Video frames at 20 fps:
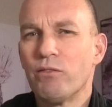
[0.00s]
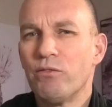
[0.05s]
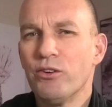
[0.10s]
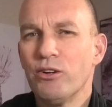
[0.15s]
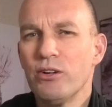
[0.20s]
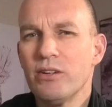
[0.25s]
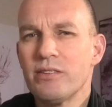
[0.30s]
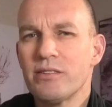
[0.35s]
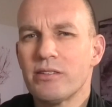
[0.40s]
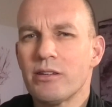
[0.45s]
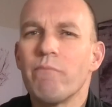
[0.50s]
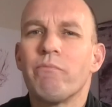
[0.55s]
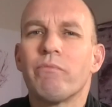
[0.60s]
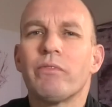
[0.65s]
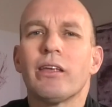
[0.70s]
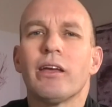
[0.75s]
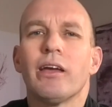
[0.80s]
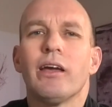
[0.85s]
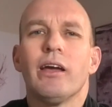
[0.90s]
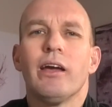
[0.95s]
First,
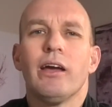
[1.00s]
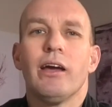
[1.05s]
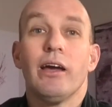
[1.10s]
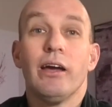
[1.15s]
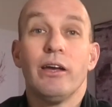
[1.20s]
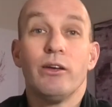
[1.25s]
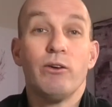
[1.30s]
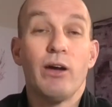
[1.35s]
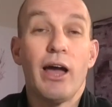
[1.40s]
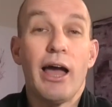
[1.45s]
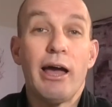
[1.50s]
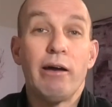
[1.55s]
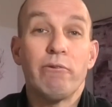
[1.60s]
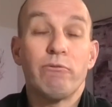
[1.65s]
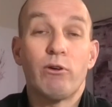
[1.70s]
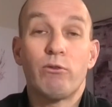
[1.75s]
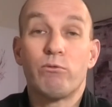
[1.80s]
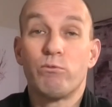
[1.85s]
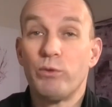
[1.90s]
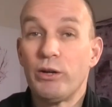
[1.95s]
you
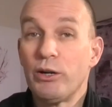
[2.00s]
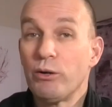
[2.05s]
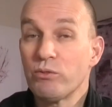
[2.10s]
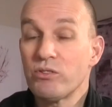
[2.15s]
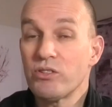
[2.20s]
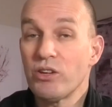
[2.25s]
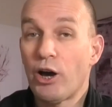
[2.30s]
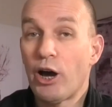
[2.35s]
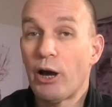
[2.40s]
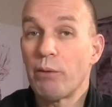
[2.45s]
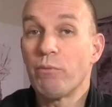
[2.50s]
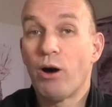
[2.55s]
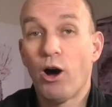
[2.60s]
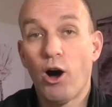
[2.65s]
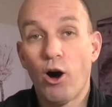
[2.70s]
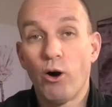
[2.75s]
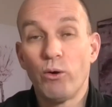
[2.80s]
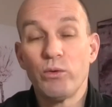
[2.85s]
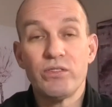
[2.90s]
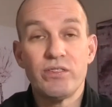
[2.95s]
have real-time
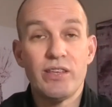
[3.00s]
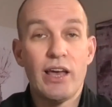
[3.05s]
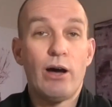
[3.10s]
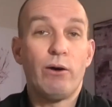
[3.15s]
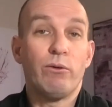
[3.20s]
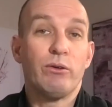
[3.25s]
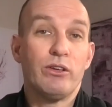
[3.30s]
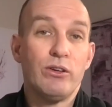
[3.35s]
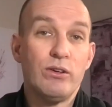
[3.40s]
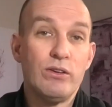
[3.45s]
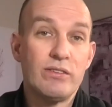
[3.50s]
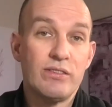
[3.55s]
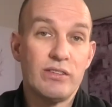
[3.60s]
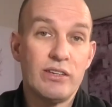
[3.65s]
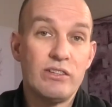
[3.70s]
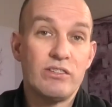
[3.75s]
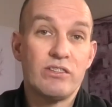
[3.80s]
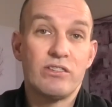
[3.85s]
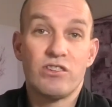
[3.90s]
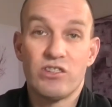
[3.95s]
wholesale
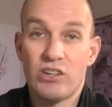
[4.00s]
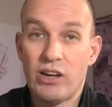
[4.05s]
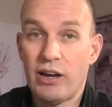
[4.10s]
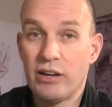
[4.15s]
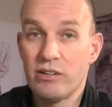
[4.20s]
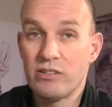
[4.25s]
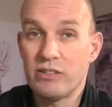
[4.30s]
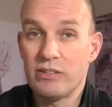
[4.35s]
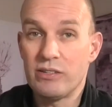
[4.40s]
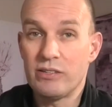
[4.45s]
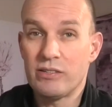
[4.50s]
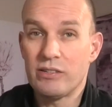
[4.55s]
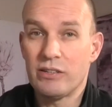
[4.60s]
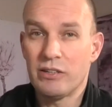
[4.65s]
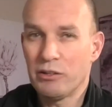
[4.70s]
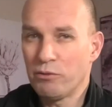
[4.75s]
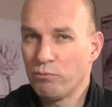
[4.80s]
usage charges,